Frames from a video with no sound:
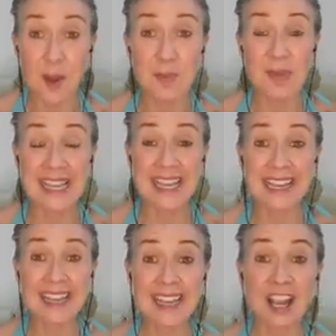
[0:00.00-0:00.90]

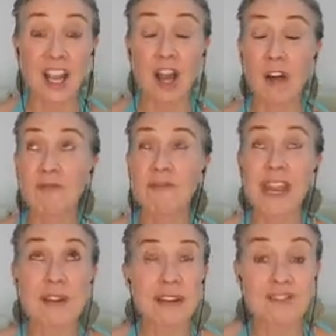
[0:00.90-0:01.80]
being a
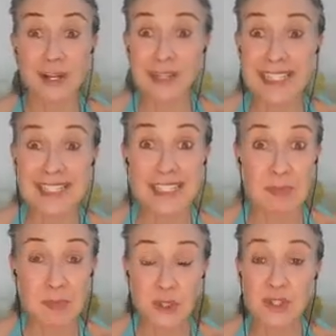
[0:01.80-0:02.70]
very, very
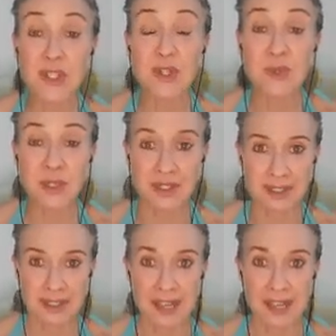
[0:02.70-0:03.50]
simple tool